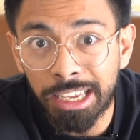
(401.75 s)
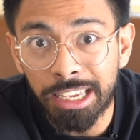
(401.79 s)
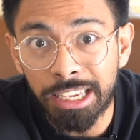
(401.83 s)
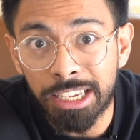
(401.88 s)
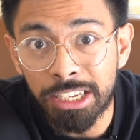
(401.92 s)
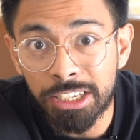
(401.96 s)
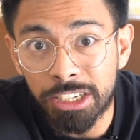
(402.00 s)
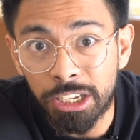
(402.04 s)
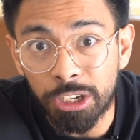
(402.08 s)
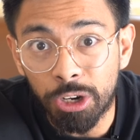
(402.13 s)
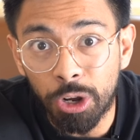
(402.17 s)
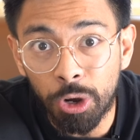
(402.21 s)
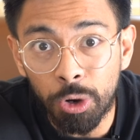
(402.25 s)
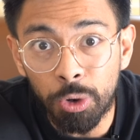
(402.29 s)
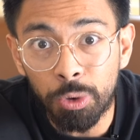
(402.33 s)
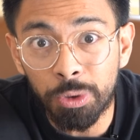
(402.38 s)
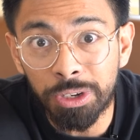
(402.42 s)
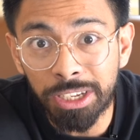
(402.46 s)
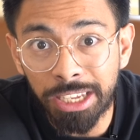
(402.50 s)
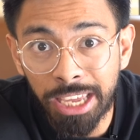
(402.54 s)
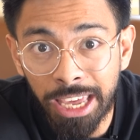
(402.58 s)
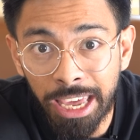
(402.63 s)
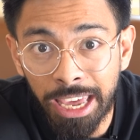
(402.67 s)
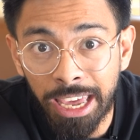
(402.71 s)
Is it
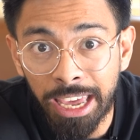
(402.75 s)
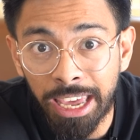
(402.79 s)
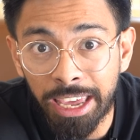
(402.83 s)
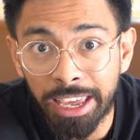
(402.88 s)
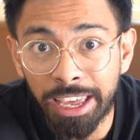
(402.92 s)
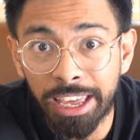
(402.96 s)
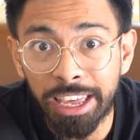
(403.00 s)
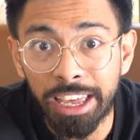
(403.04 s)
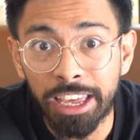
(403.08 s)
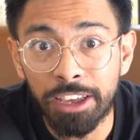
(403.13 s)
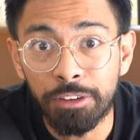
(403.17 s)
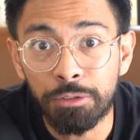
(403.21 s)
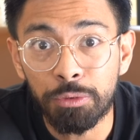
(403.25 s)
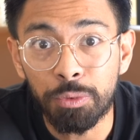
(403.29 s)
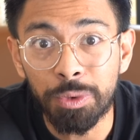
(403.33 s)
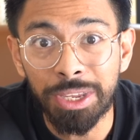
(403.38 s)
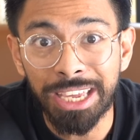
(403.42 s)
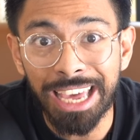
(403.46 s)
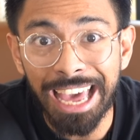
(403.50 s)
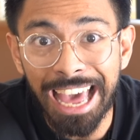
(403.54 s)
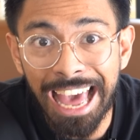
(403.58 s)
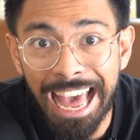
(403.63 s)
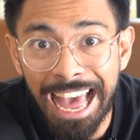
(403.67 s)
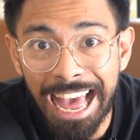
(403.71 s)
okay if
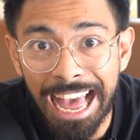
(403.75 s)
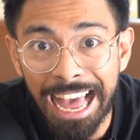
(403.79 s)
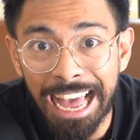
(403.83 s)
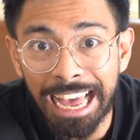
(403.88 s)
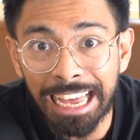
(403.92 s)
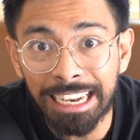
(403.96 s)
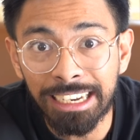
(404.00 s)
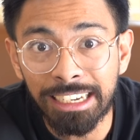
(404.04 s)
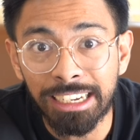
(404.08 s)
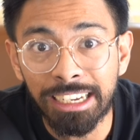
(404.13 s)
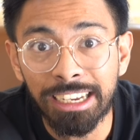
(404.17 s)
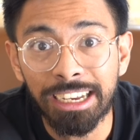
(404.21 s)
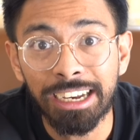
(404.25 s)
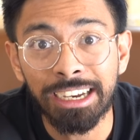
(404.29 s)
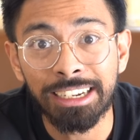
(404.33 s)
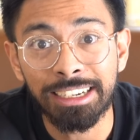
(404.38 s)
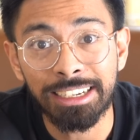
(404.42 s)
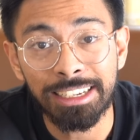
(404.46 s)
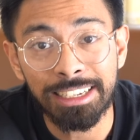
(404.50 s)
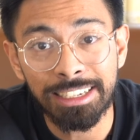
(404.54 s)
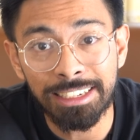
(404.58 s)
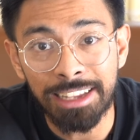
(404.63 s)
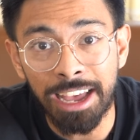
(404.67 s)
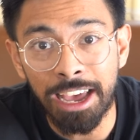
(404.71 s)
we add an
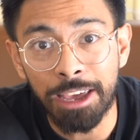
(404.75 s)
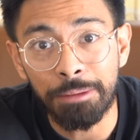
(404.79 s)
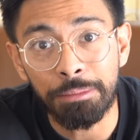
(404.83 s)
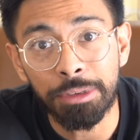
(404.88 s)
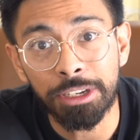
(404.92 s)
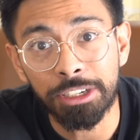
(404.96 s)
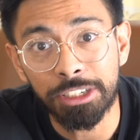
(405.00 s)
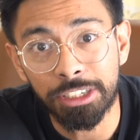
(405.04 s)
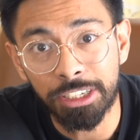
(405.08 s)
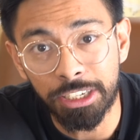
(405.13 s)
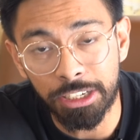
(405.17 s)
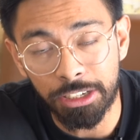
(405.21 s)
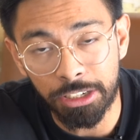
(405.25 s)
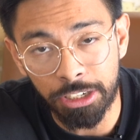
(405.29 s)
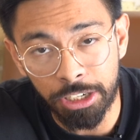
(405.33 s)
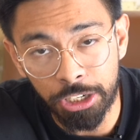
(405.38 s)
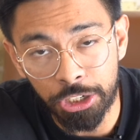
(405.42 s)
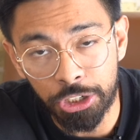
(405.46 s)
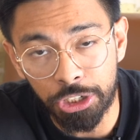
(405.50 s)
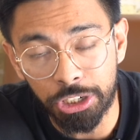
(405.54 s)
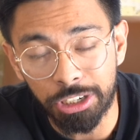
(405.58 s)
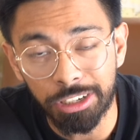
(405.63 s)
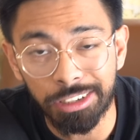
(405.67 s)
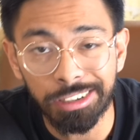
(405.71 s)
assignment
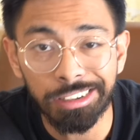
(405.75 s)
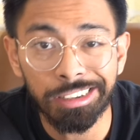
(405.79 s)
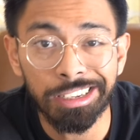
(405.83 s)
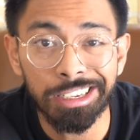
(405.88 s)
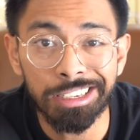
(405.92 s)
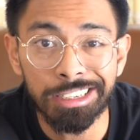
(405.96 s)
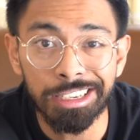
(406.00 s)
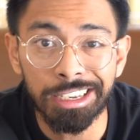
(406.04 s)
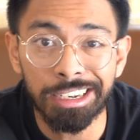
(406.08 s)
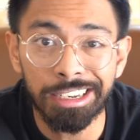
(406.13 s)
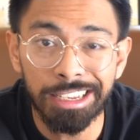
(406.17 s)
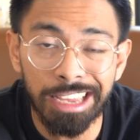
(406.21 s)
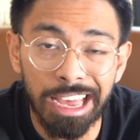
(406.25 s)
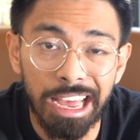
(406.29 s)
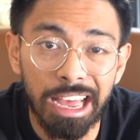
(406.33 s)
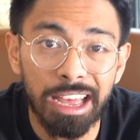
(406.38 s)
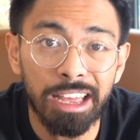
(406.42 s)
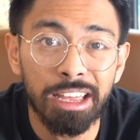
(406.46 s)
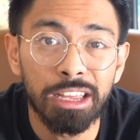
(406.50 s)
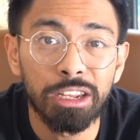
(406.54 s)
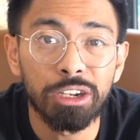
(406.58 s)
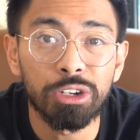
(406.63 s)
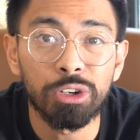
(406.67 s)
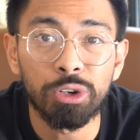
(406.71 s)
condition? They said,
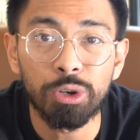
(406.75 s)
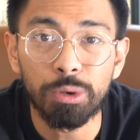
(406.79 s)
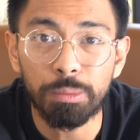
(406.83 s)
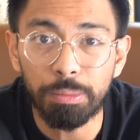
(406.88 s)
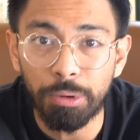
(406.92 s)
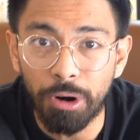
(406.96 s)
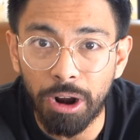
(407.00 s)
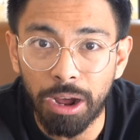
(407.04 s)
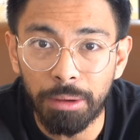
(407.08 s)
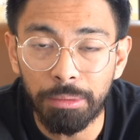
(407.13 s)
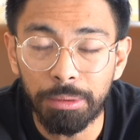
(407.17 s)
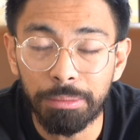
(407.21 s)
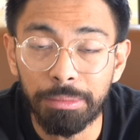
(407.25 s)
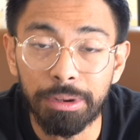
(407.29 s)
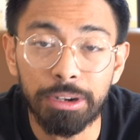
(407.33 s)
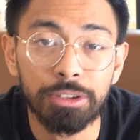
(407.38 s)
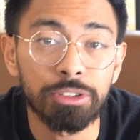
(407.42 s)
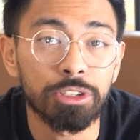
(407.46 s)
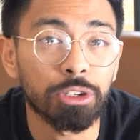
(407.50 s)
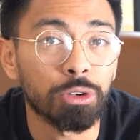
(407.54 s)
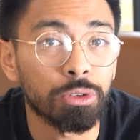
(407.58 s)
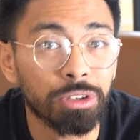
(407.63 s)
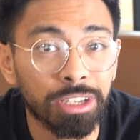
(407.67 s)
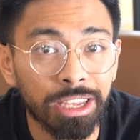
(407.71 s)
yeah, no problem. And I
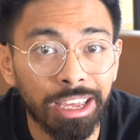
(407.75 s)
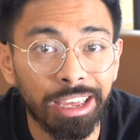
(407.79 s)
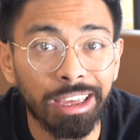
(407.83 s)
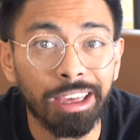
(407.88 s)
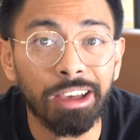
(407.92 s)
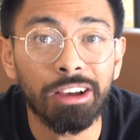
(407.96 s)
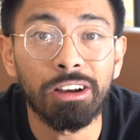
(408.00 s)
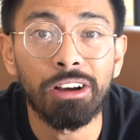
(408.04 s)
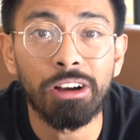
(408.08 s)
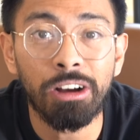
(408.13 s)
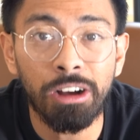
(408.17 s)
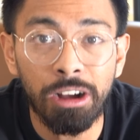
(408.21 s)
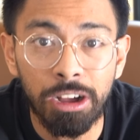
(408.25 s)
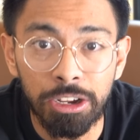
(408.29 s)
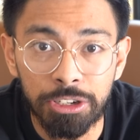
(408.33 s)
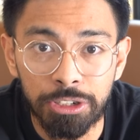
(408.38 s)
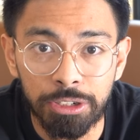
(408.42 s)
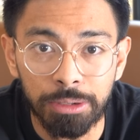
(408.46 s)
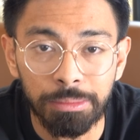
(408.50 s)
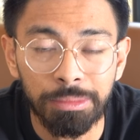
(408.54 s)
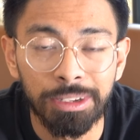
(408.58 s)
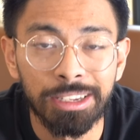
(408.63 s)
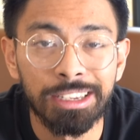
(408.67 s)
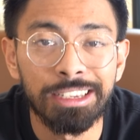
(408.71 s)
was like, okay,
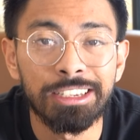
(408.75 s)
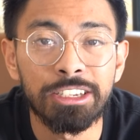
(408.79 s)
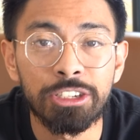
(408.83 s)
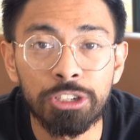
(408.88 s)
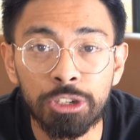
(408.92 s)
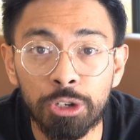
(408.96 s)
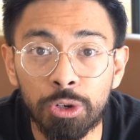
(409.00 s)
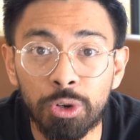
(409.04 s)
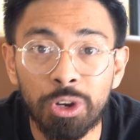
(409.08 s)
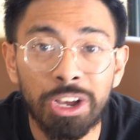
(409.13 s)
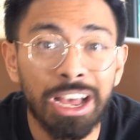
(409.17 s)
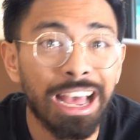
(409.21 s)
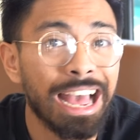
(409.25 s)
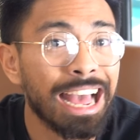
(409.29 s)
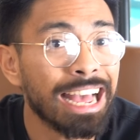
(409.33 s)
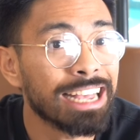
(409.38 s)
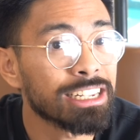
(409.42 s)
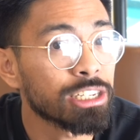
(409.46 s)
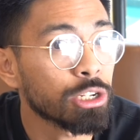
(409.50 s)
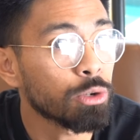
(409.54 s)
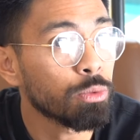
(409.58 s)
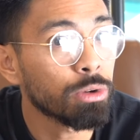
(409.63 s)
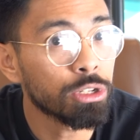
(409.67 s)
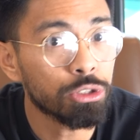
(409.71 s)
awesome. So
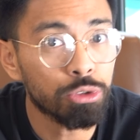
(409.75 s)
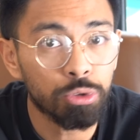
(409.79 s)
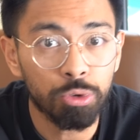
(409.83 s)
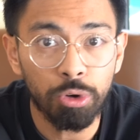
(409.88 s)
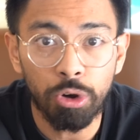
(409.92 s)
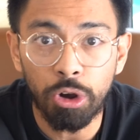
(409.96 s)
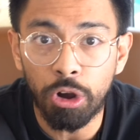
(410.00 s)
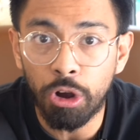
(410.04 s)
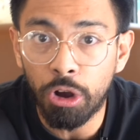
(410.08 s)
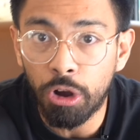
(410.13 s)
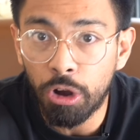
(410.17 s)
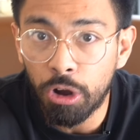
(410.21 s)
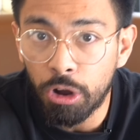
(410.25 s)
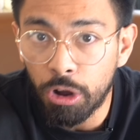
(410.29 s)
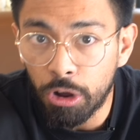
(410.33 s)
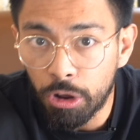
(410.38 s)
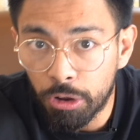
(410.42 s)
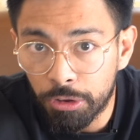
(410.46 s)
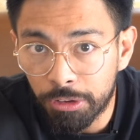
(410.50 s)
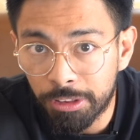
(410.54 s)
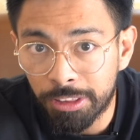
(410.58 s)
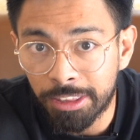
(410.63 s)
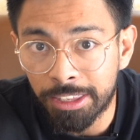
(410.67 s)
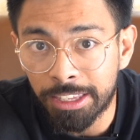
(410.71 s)
as I went through
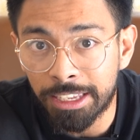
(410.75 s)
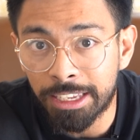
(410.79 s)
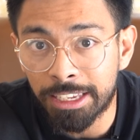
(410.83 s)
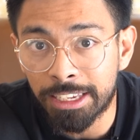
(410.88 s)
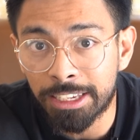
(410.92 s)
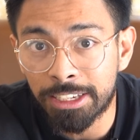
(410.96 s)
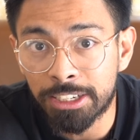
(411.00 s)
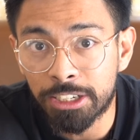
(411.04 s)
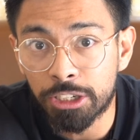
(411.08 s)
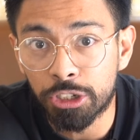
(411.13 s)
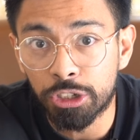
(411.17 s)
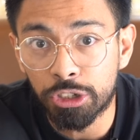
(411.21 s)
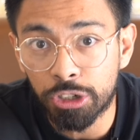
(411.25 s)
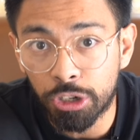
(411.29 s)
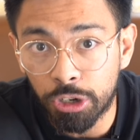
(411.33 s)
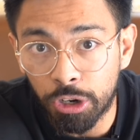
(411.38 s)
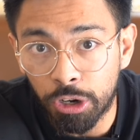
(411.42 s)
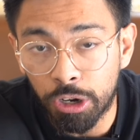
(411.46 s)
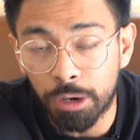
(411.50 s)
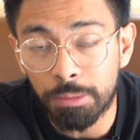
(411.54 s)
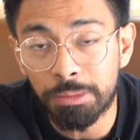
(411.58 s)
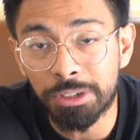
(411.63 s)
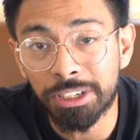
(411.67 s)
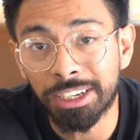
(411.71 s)
all these
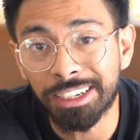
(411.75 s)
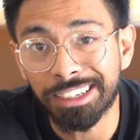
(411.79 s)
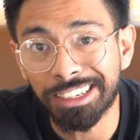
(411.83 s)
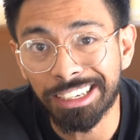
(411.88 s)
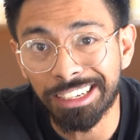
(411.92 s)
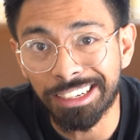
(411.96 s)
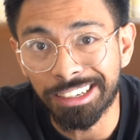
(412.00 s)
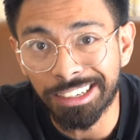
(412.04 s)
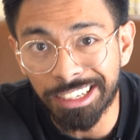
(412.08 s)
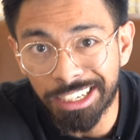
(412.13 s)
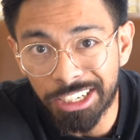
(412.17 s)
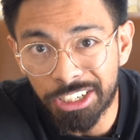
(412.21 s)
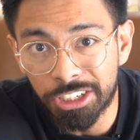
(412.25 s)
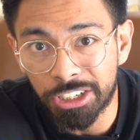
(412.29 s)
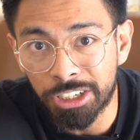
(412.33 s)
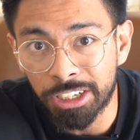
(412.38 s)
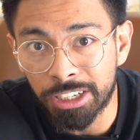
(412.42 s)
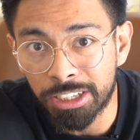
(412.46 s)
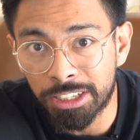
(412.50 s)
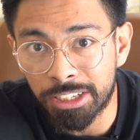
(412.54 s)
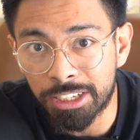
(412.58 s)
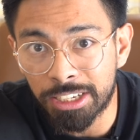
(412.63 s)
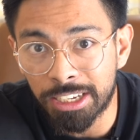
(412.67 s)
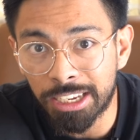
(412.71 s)
terms and
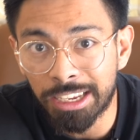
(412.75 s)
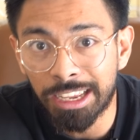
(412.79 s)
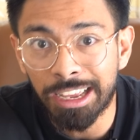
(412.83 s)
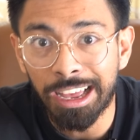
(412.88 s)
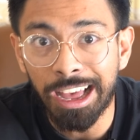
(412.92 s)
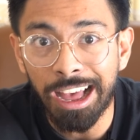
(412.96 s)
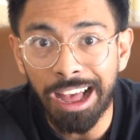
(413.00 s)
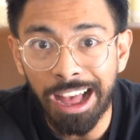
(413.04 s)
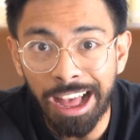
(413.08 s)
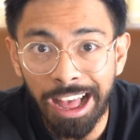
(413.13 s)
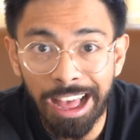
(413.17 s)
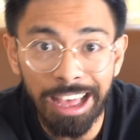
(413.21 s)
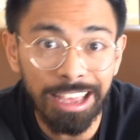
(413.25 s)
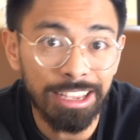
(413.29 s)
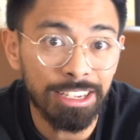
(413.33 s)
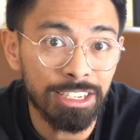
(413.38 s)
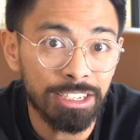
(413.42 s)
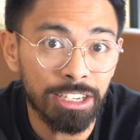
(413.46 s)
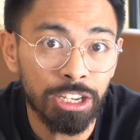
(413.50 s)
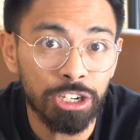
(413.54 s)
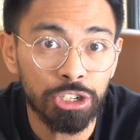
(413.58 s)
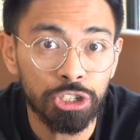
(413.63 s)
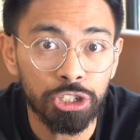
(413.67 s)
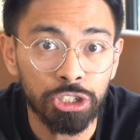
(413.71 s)
conditions, I
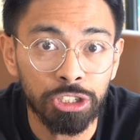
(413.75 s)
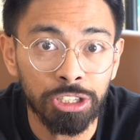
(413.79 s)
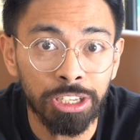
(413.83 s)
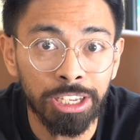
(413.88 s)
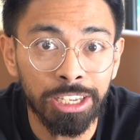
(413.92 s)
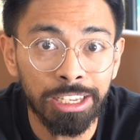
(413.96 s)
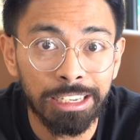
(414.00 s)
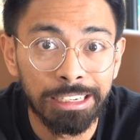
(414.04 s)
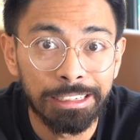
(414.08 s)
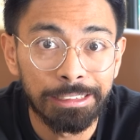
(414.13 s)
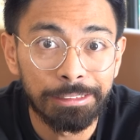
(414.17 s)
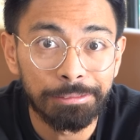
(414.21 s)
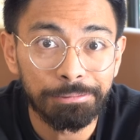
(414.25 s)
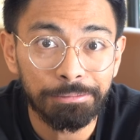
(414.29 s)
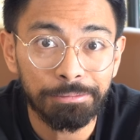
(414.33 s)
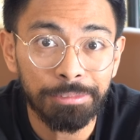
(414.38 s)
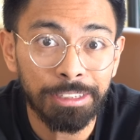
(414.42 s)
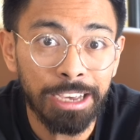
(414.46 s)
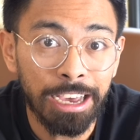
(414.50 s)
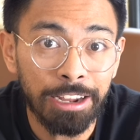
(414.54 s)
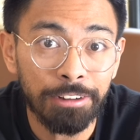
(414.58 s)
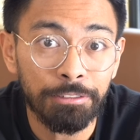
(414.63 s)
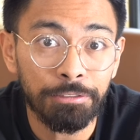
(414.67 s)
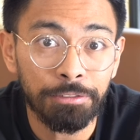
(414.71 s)
essentially
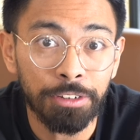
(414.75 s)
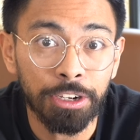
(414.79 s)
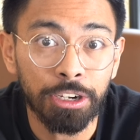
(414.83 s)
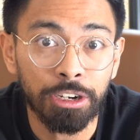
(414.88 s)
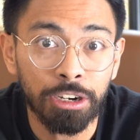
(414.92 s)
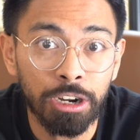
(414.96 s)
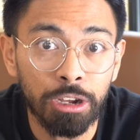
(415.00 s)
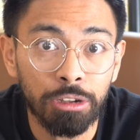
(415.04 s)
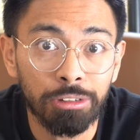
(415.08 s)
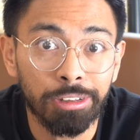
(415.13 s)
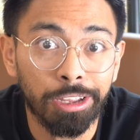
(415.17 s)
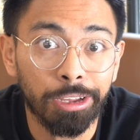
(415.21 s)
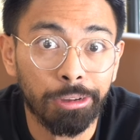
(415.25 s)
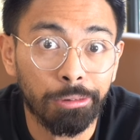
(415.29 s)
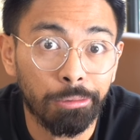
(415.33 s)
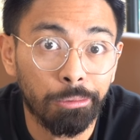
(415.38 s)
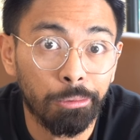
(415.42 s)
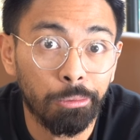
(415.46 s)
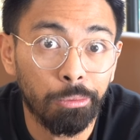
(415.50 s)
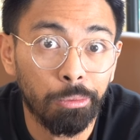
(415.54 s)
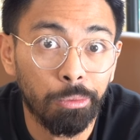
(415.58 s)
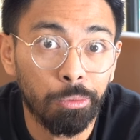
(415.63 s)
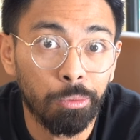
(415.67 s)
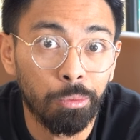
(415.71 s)
kind of figured out like,
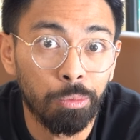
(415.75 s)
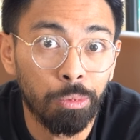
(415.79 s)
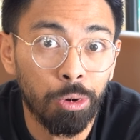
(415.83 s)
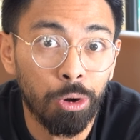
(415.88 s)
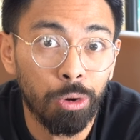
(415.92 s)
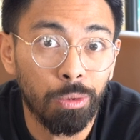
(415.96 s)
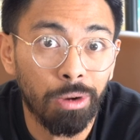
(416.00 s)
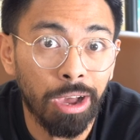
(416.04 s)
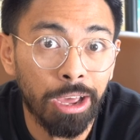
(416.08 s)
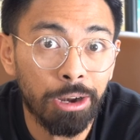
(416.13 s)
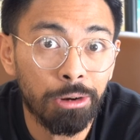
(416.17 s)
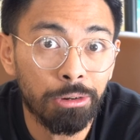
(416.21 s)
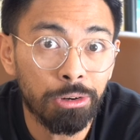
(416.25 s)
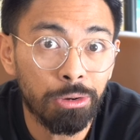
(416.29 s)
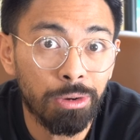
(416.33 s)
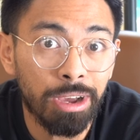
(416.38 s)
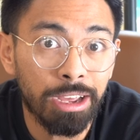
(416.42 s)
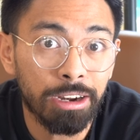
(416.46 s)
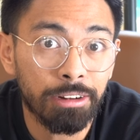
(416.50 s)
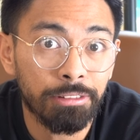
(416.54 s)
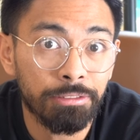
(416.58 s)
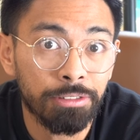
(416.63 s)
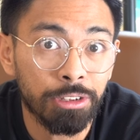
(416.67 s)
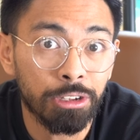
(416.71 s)
whoa, I don't know
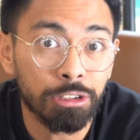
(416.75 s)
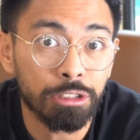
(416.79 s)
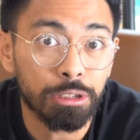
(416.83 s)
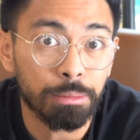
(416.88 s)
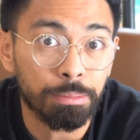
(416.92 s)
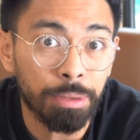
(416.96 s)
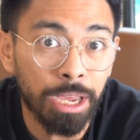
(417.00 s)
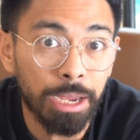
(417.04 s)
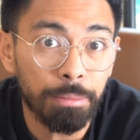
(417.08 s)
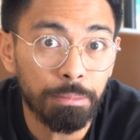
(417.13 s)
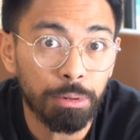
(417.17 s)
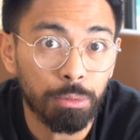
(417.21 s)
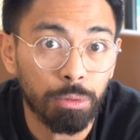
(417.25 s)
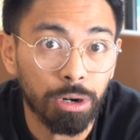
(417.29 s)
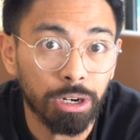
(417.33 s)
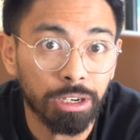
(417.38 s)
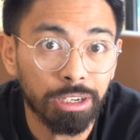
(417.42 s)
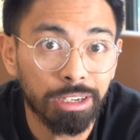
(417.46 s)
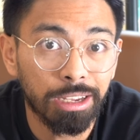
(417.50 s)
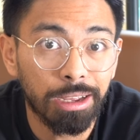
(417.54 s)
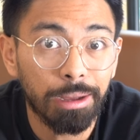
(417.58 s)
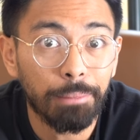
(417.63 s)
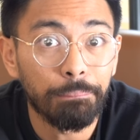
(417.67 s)
how to fill out the paperwork.